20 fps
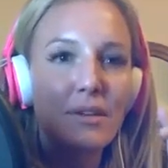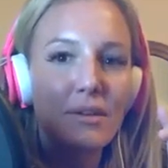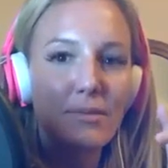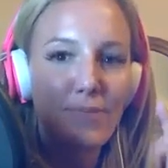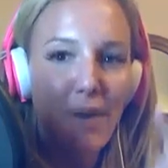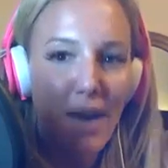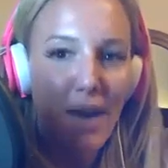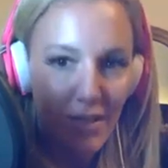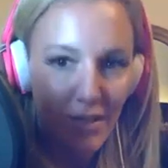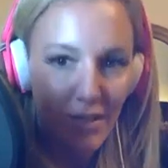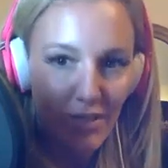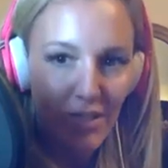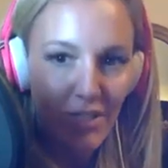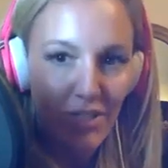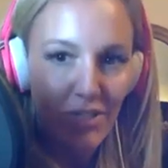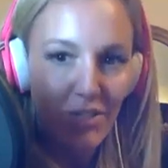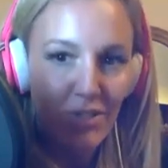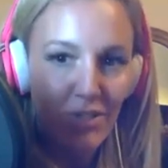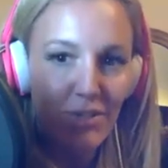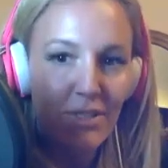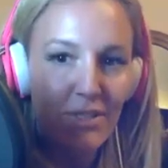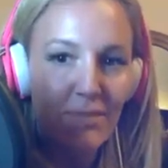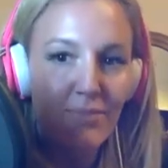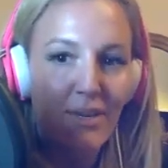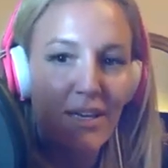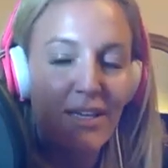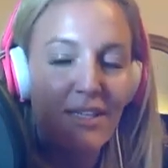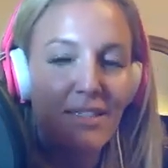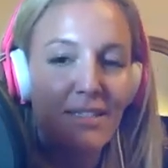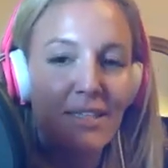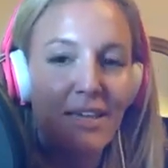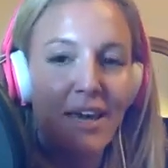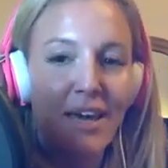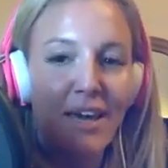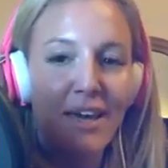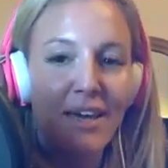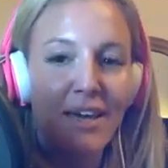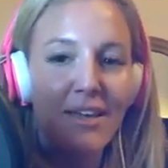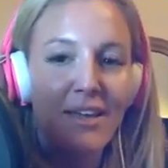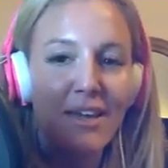buy the green juice because
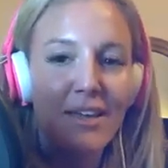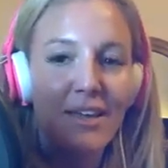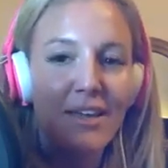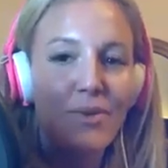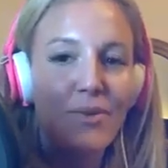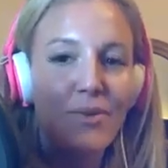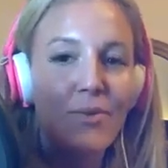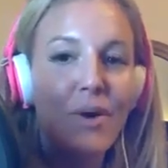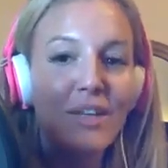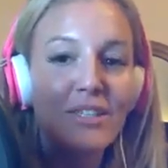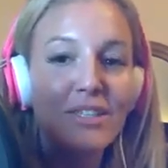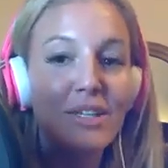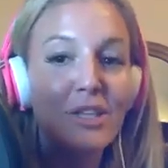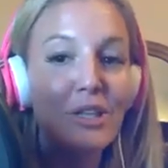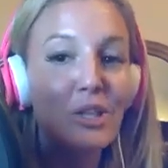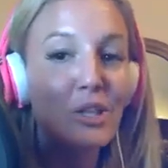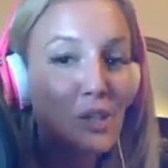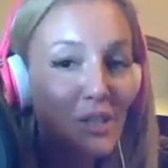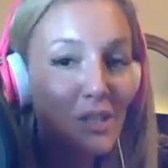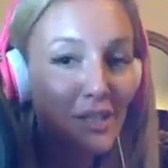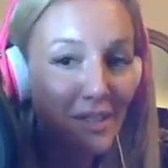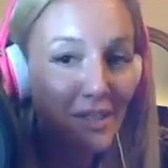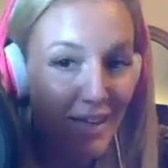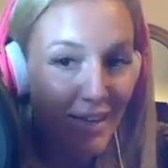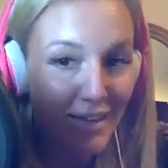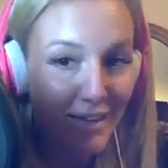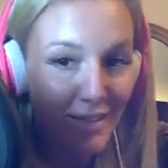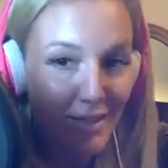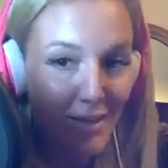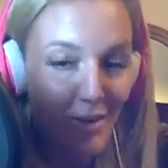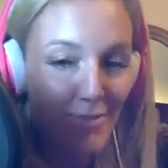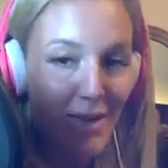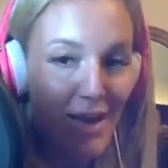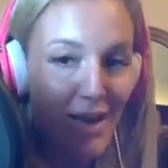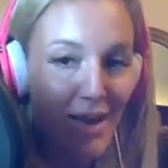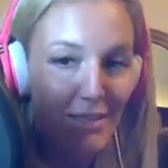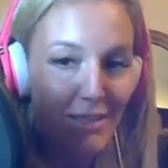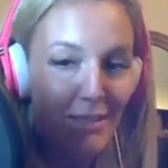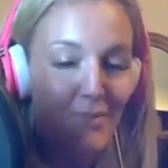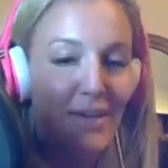they want to look like they're
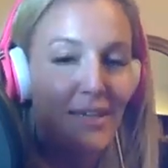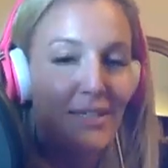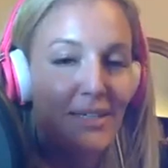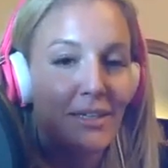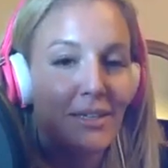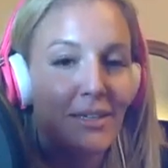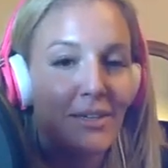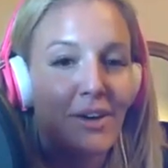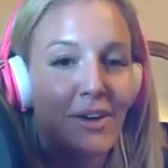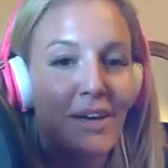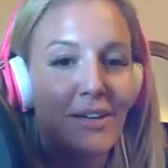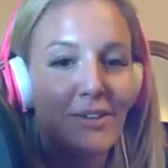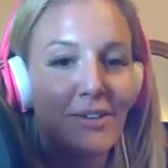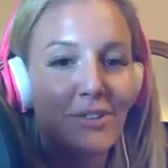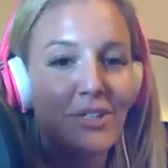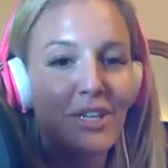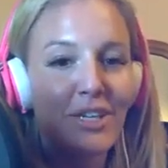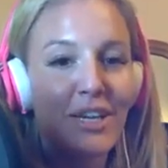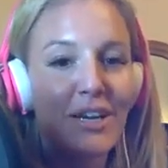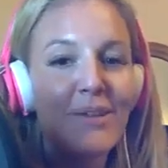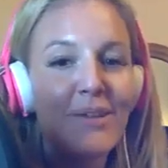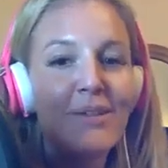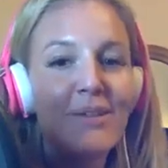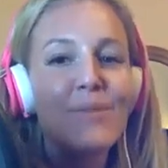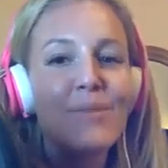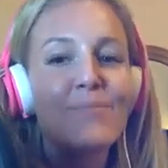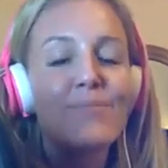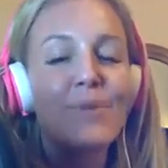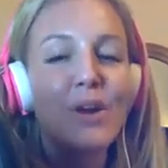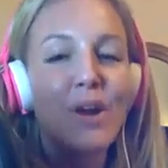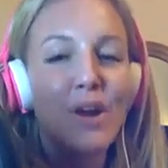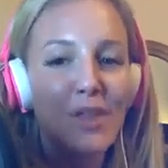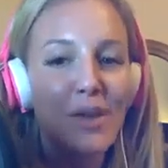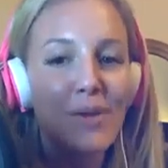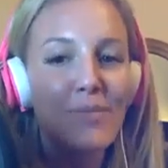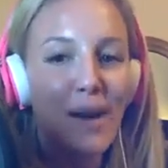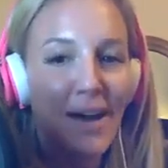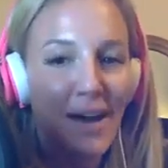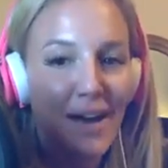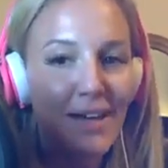maximizing their energy, but are they
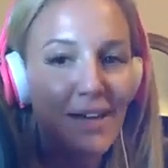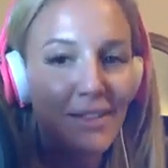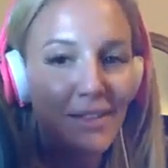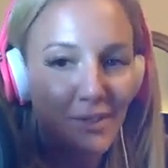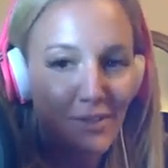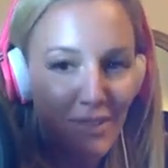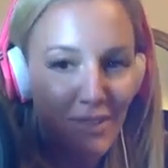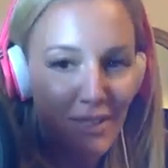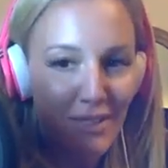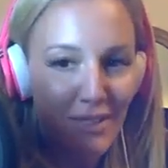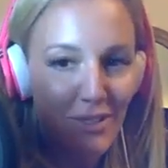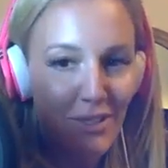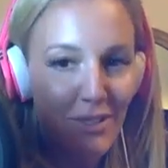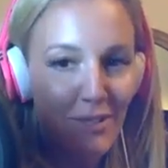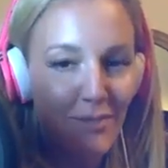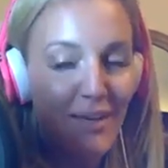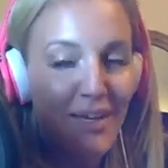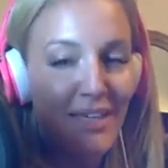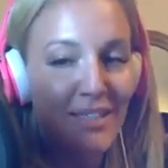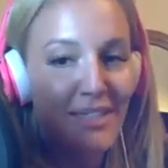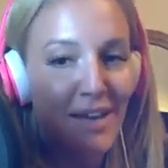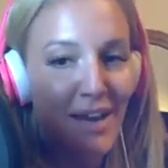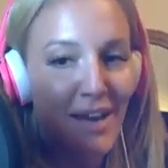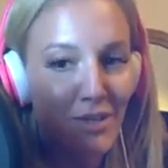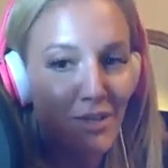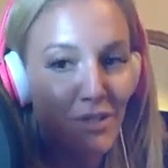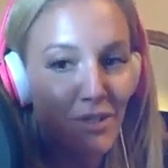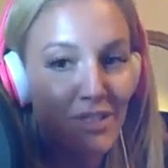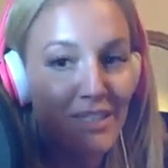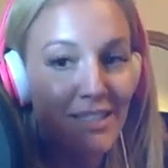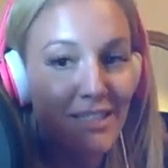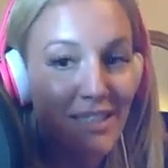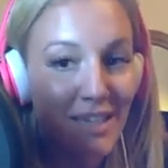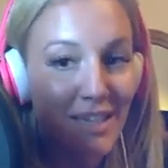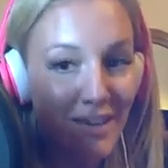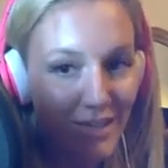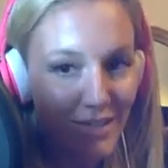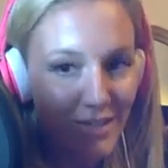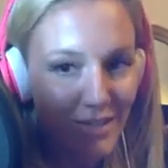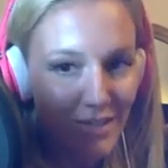buying the green juice because it actually
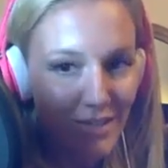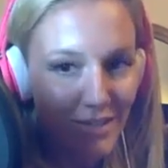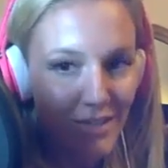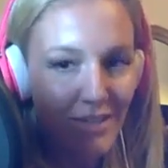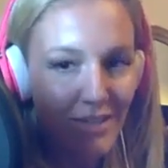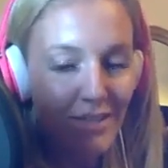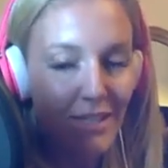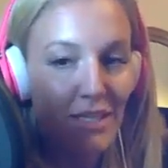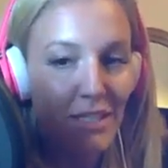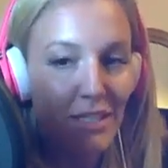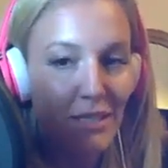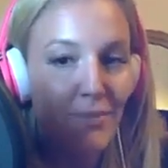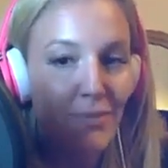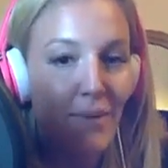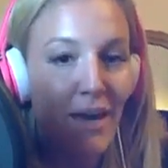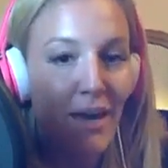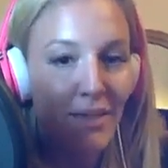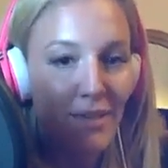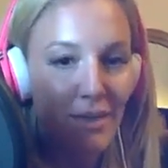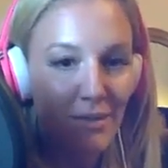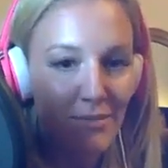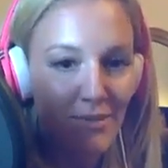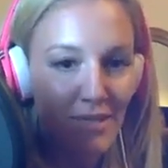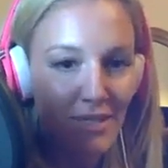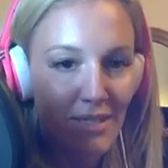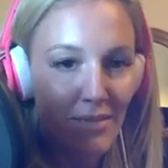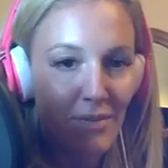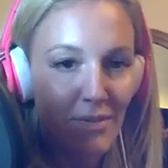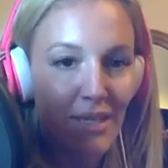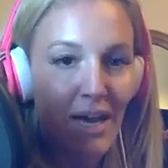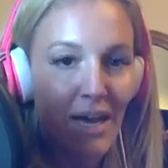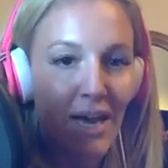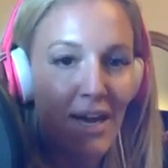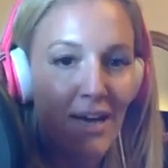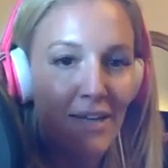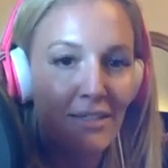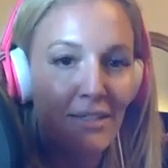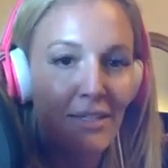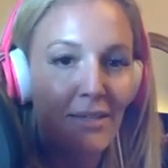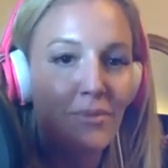does it expand them? Does it really
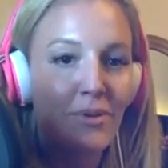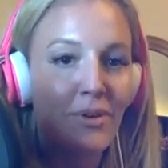add to them?